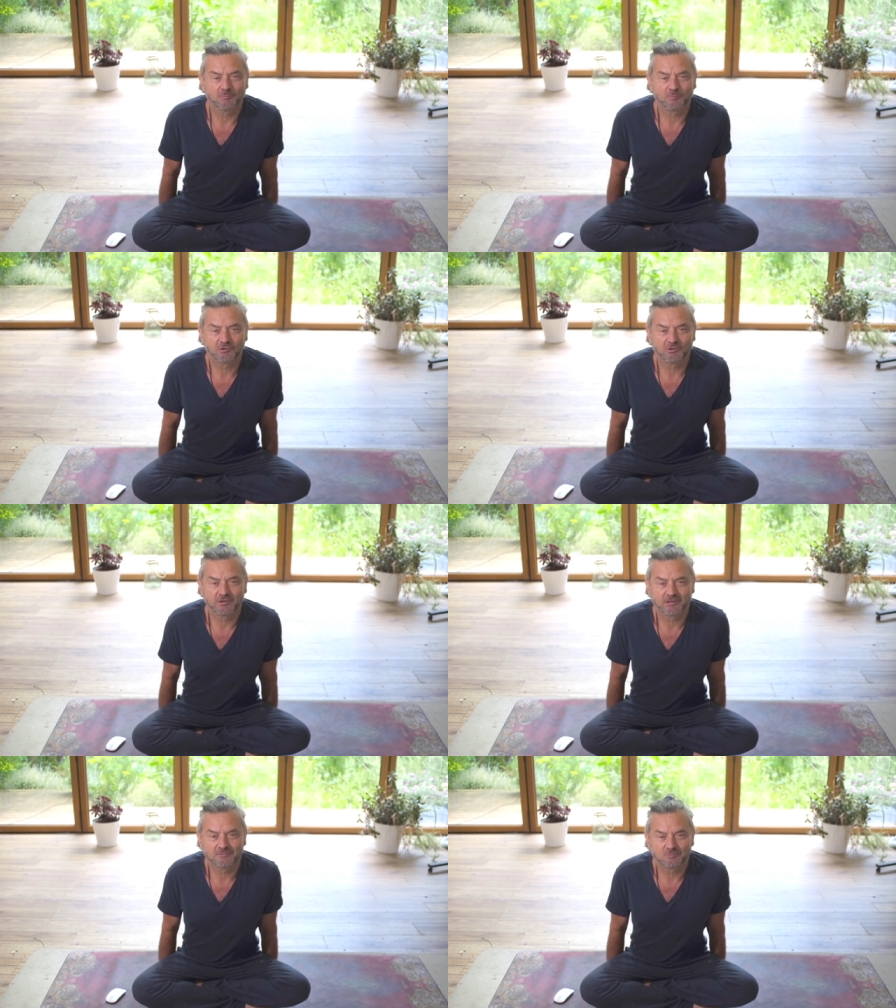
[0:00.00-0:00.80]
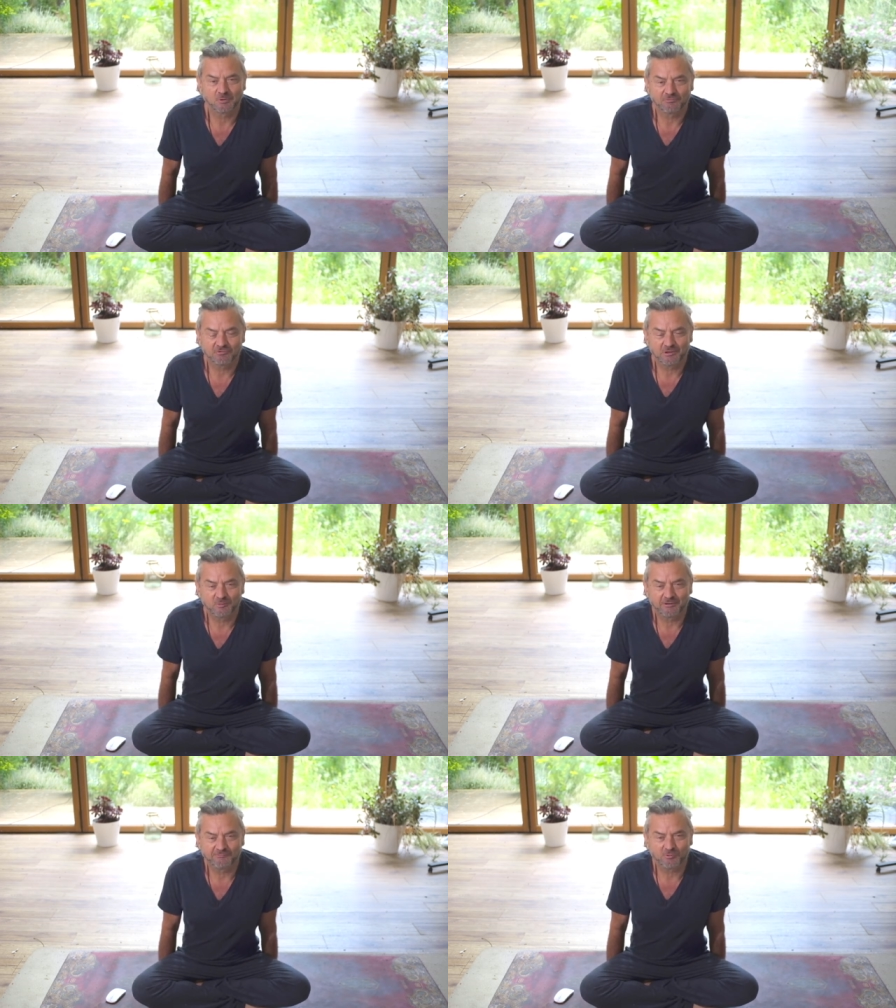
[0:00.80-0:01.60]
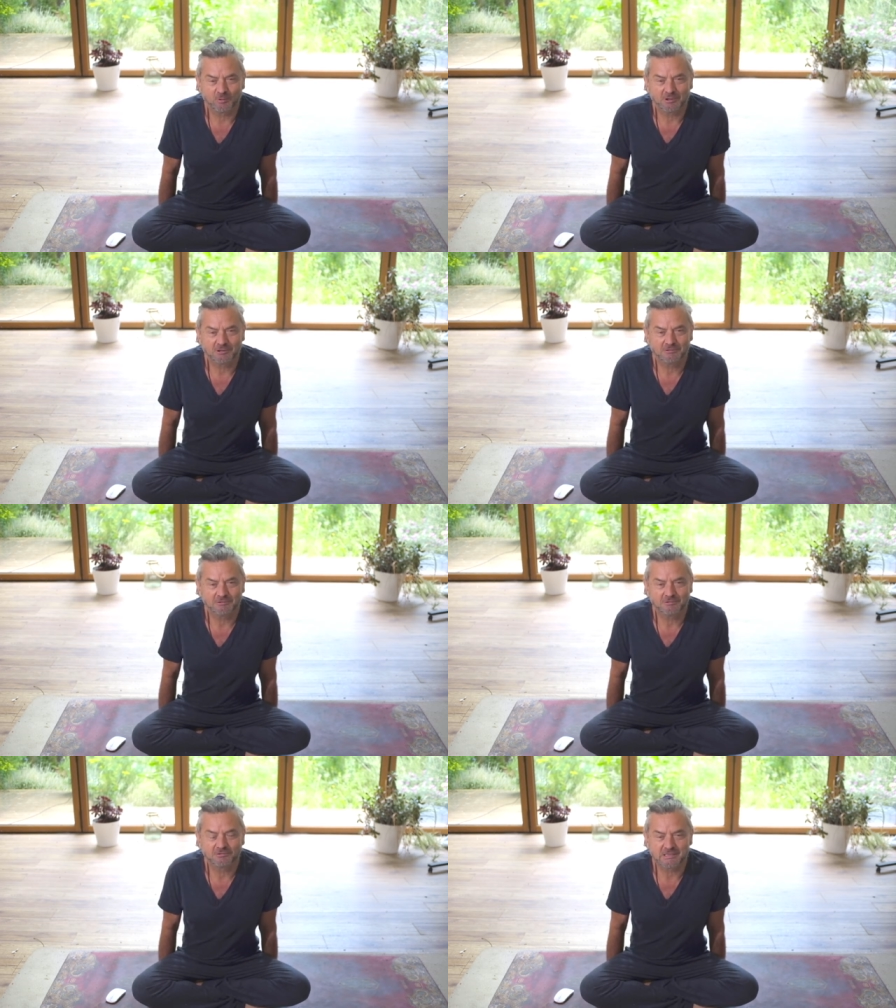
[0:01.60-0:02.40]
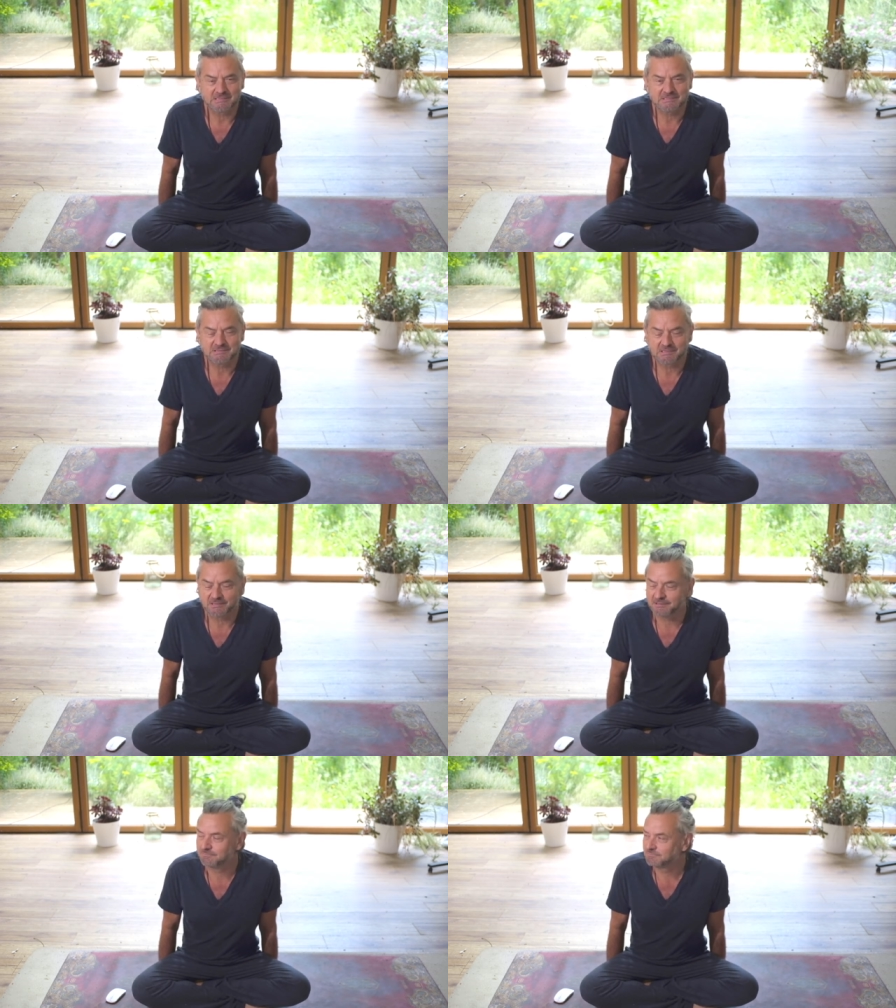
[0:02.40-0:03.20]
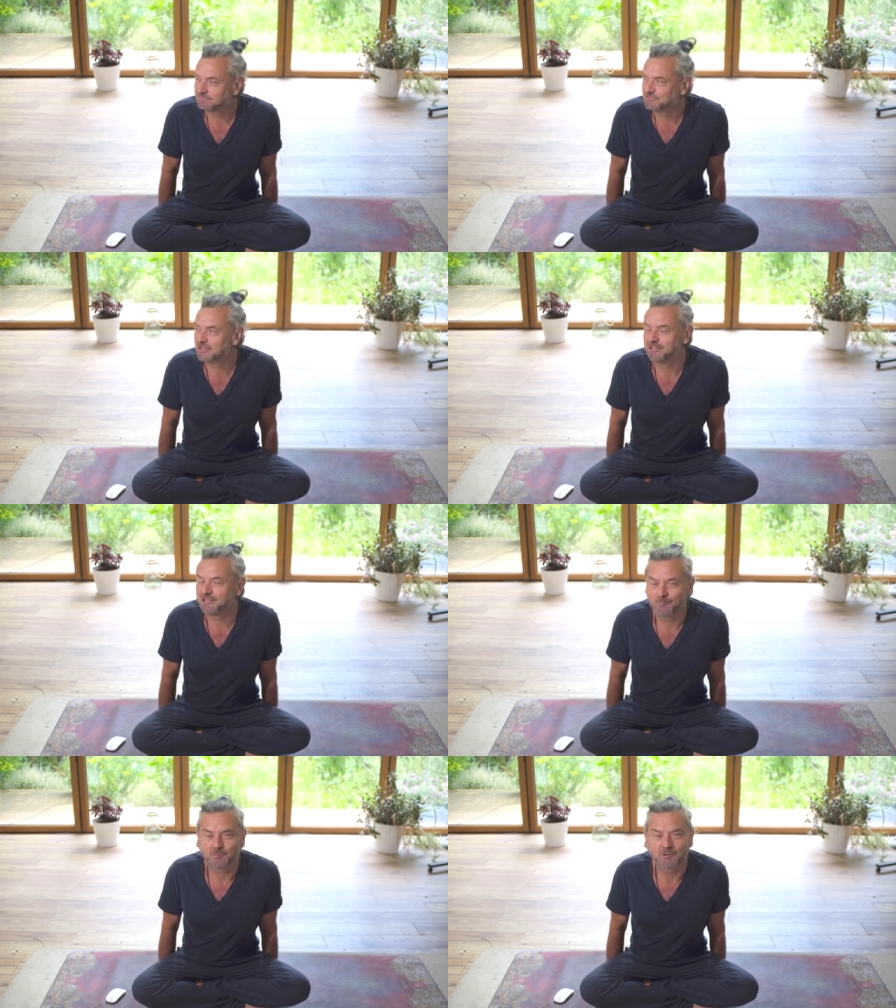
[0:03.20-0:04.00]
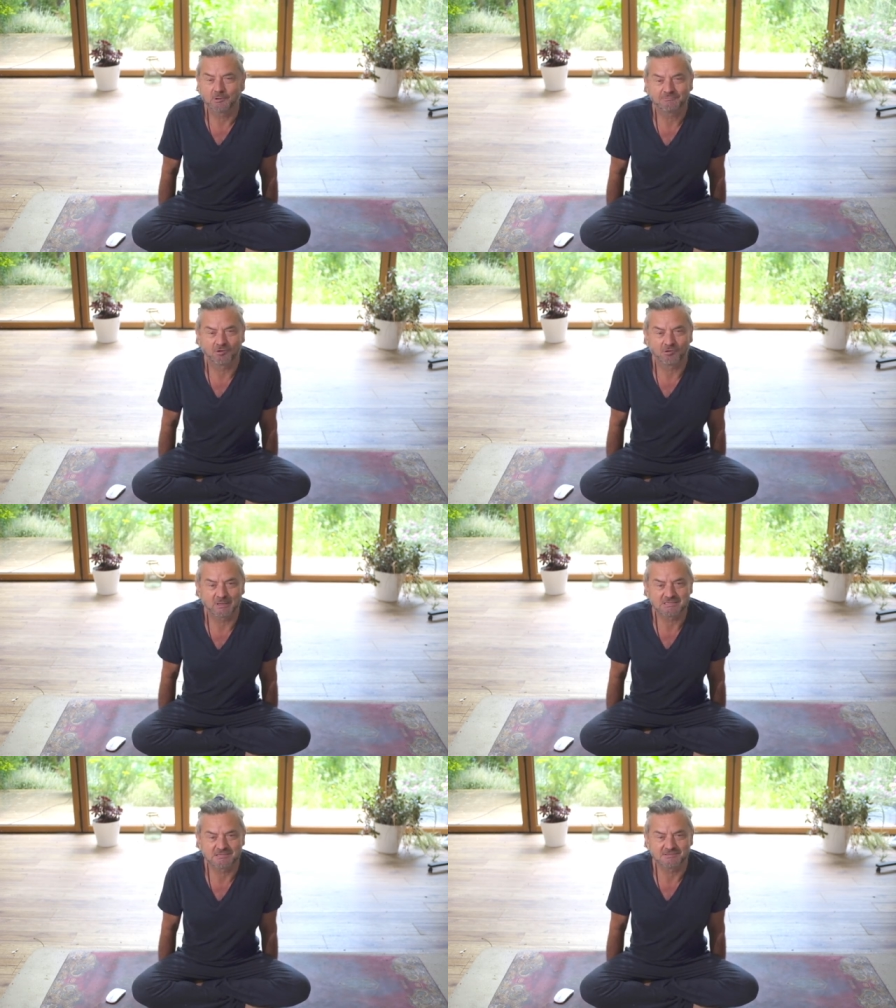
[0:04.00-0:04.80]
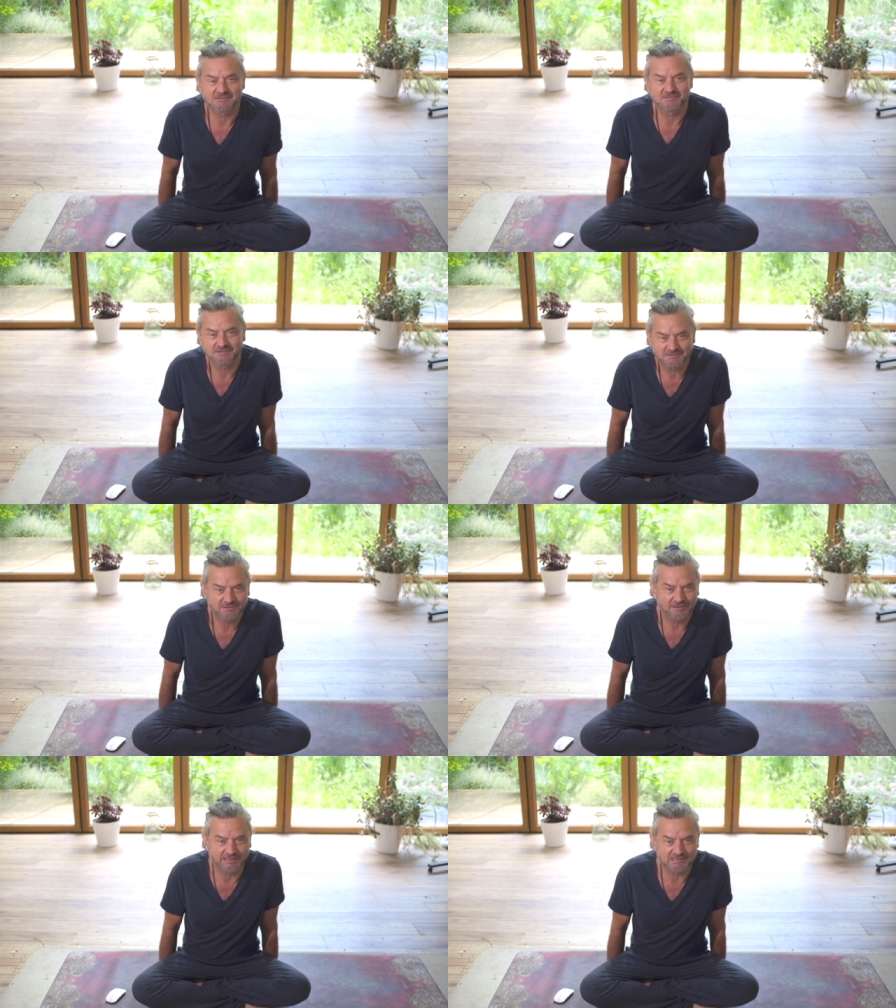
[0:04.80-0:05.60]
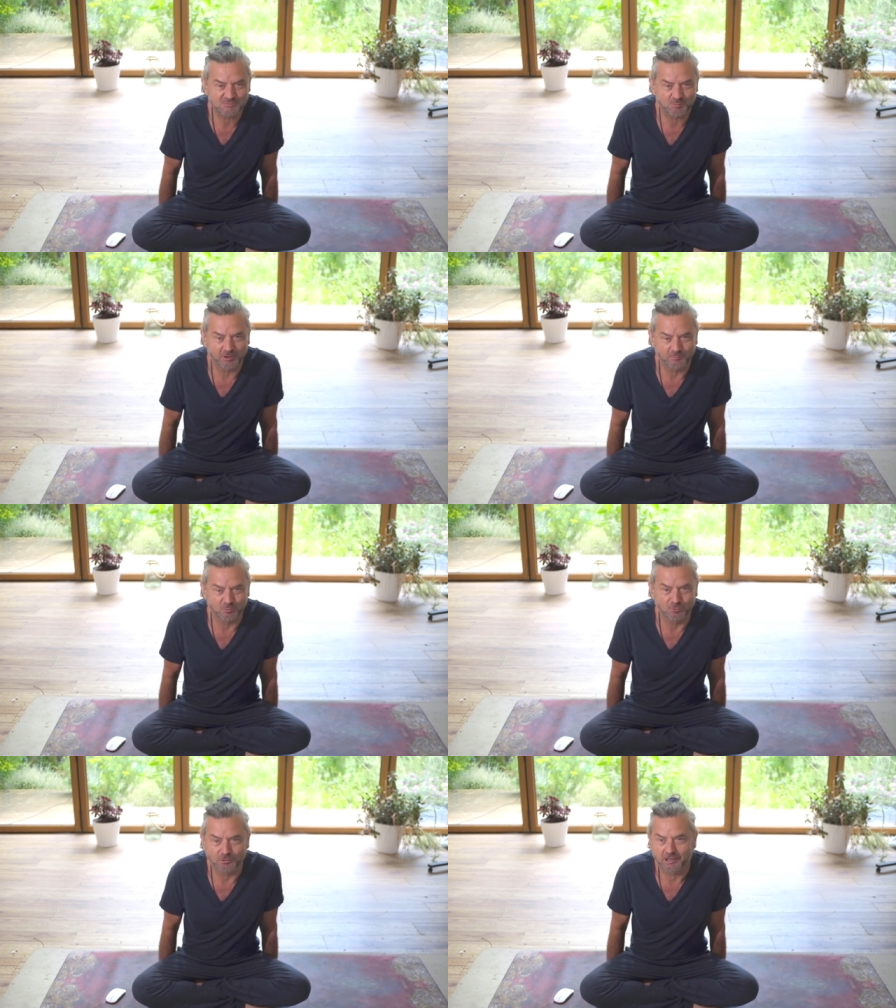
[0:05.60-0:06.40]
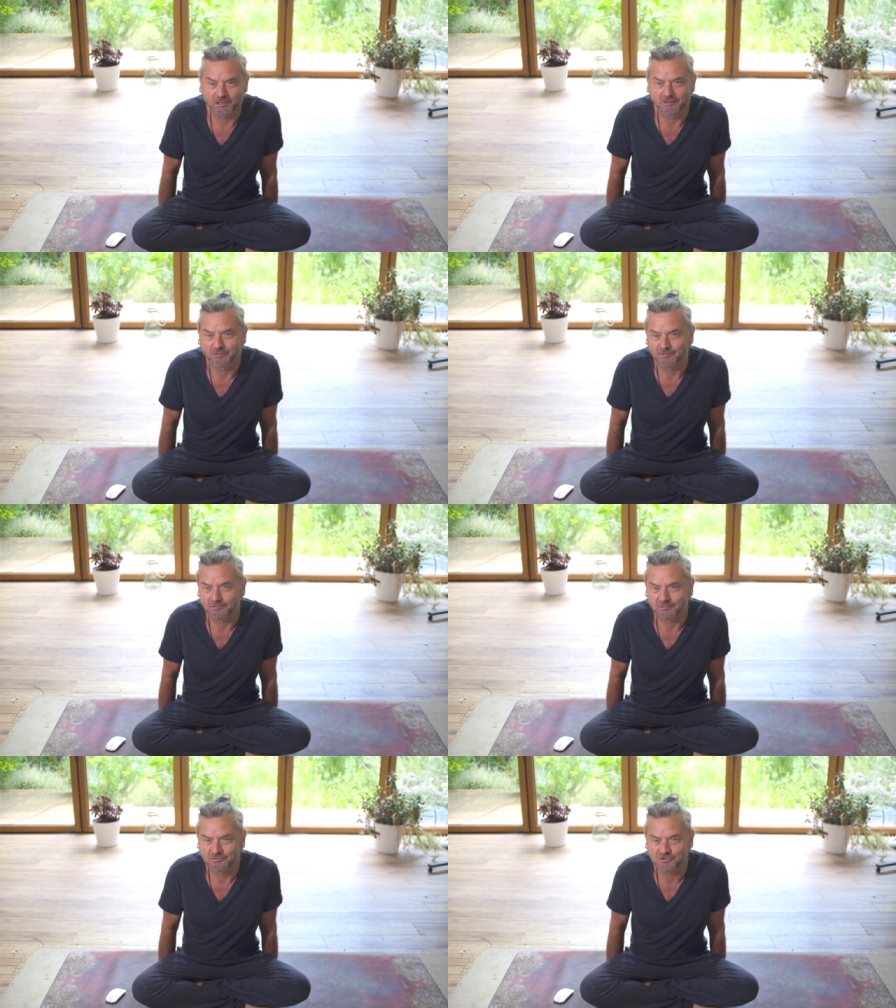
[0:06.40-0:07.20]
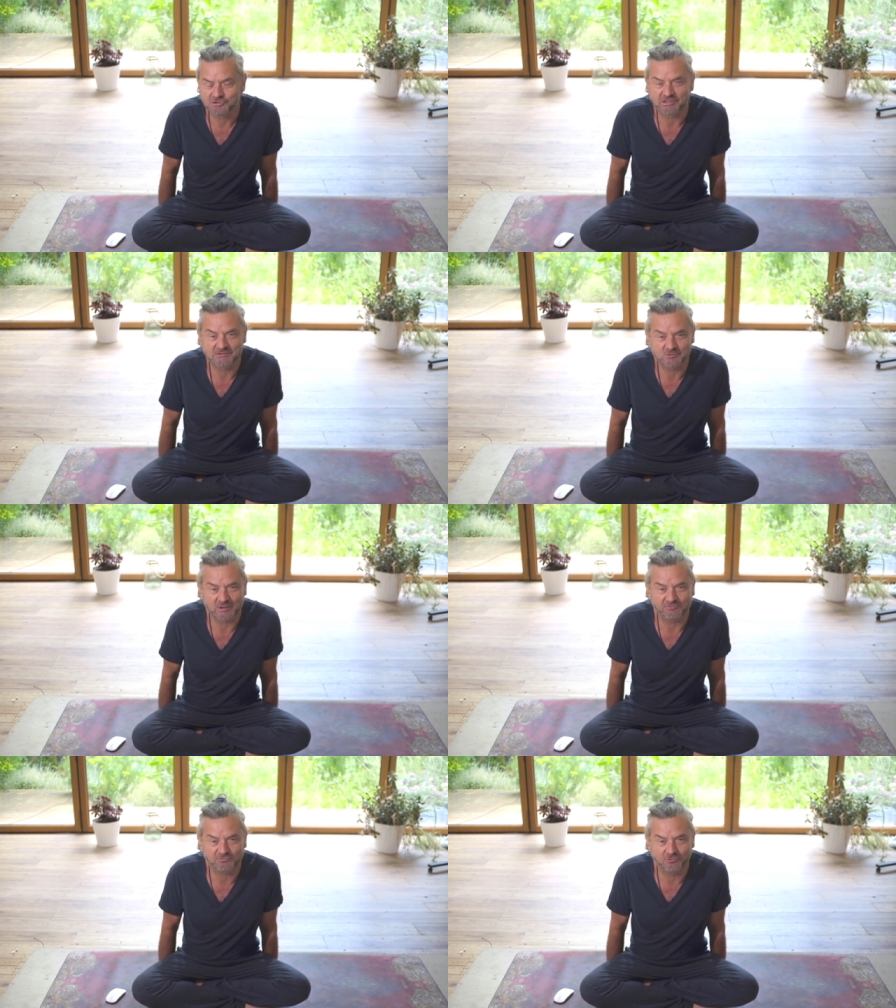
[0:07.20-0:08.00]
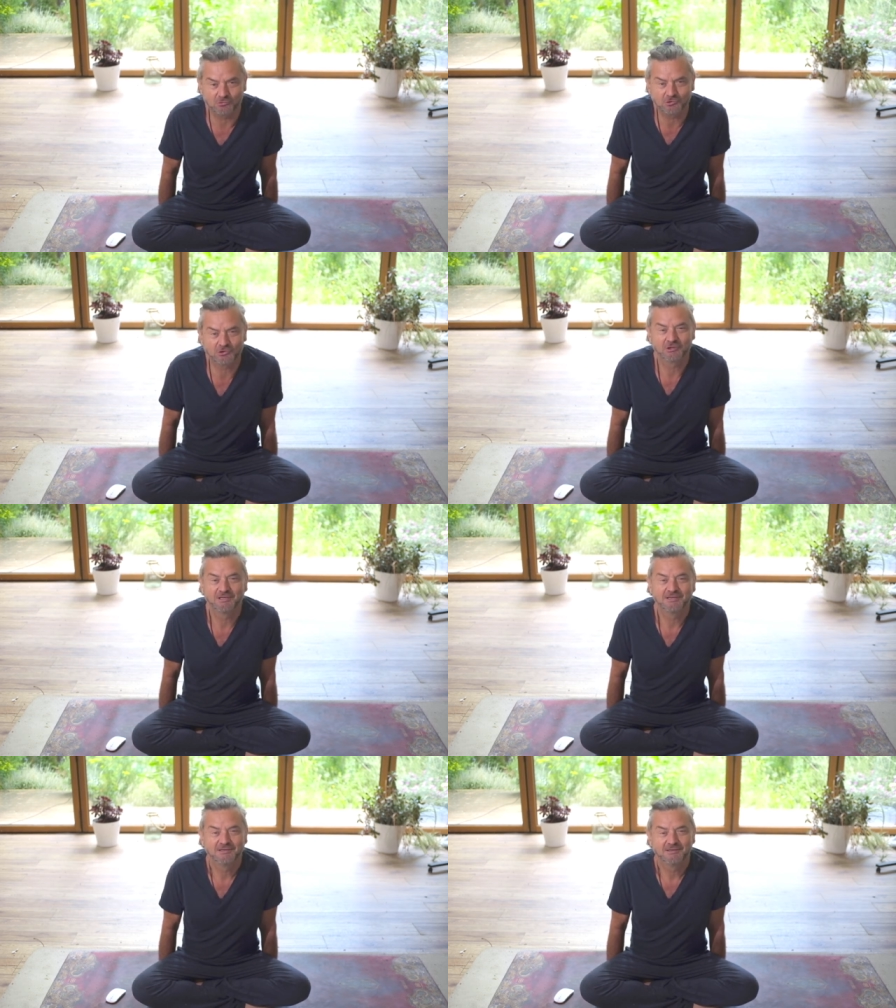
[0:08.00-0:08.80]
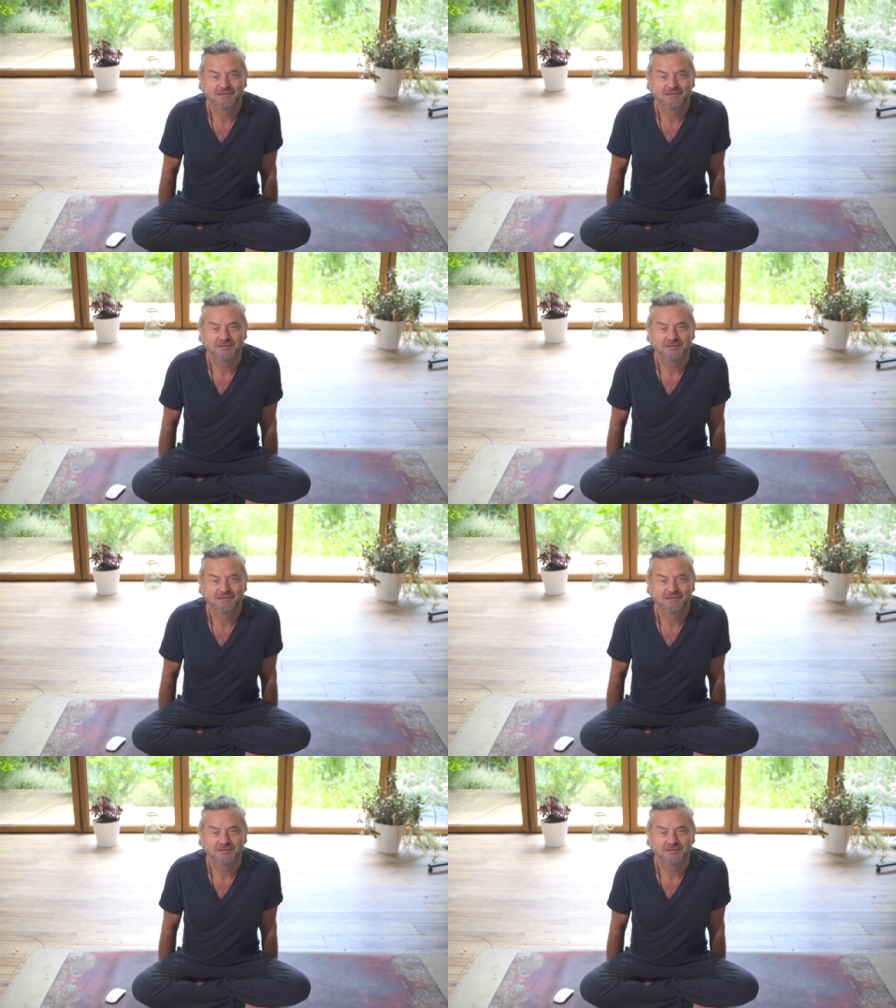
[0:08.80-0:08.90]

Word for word: I hope you're doing wonderfully wherever you are on this uh, chilly but rather pleasant late spring morning on Tuesday the twenty-fourth,